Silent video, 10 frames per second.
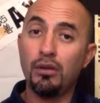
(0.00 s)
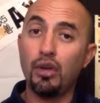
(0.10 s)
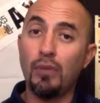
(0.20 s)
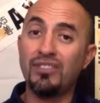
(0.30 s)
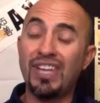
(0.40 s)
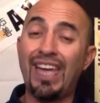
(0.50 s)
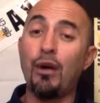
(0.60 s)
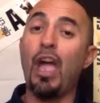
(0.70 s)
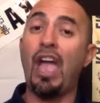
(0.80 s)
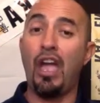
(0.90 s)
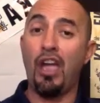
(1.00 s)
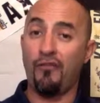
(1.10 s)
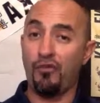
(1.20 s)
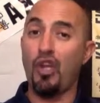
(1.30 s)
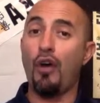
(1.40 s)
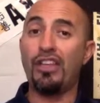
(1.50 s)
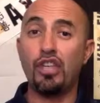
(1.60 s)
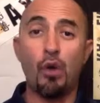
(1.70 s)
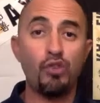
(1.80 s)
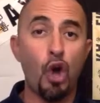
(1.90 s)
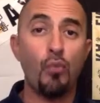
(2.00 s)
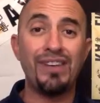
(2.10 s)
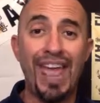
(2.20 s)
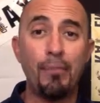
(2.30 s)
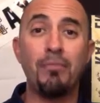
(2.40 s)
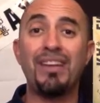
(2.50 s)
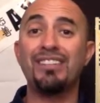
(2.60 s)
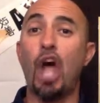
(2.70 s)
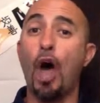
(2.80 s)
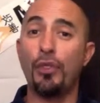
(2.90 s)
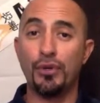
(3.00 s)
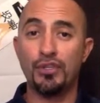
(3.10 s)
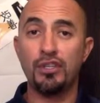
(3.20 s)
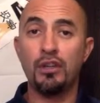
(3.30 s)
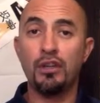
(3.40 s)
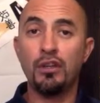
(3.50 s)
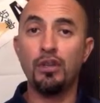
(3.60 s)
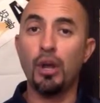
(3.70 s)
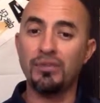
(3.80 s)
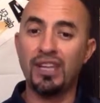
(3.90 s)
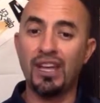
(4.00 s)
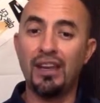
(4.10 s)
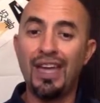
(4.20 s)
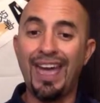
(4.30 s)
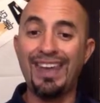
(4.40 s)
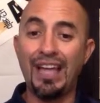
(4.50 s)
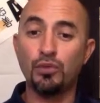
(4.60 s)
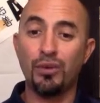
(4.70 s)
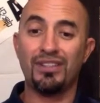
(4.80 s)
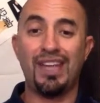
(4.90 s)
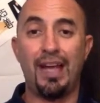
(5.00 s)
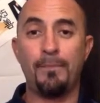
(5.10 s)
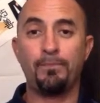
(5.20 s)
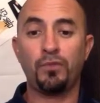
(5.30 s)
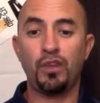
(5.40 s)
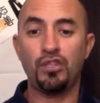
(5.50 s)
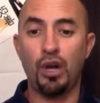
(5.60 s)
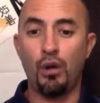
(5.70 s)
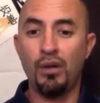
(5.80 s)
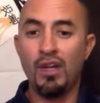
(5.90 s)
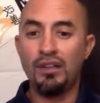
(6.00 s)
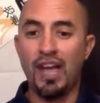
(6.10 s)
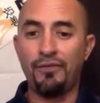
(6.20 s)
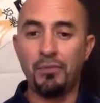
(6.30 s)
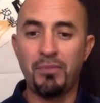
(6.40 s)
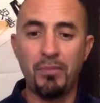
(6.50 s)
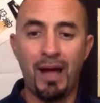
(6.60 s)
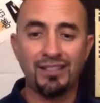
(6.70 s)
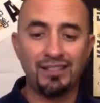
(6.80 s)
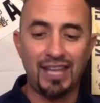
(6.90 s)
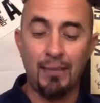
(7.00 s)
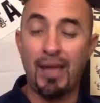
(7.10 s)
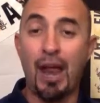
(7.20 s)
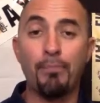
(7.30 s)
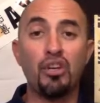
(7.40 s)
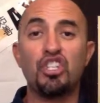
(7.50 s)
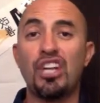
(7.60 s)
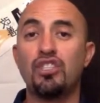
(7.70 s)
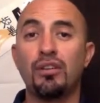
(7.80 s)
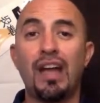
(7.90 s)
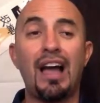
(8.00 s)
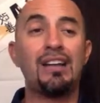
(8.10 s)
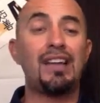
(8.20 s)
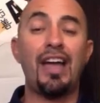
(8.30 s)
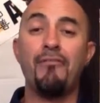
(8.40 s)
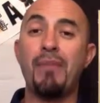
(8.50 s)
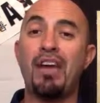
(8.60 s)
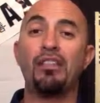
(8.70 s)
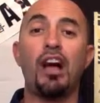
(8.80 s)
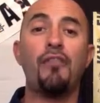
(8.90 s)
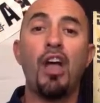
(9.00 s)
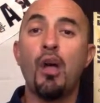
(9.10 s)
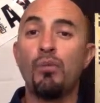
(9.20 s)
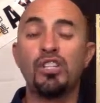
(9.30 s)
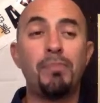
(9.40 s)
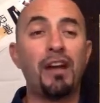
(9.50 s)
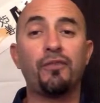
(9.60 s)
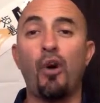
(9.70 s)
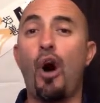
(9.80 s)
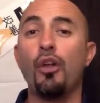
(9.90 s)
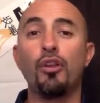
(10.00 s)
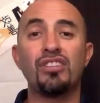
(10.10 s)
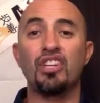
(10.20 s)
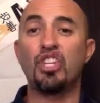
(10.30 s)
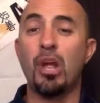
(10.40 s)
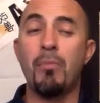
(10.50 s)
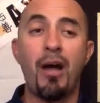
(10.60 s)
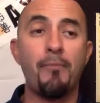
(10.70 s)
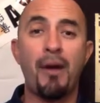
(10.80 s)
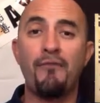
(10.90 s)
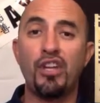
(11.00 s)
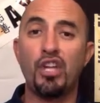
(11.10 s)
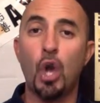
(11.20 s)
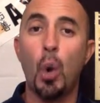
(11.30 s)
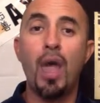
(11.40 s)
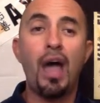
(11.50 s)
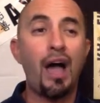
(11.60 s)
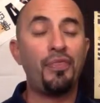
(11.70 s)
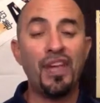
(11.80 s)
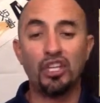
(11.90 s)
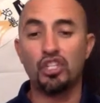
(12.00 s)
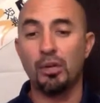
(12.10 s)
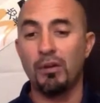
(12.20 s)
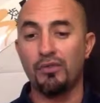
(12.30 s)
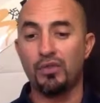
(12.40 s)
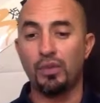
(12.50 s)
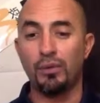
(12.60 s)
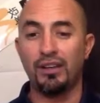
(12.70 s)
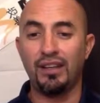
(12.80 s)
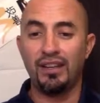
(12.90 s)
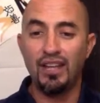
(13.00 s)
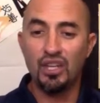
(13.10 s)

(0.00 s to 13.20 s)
You know what I'm saying? And, and for y'all that don't know, neighbor means others. You know what I'm saying? And that's where it's at. So definitely be about today, man. I appreciate you guys. I have mad love, respect for all those that share my, my video. I thank you so much for tuning in.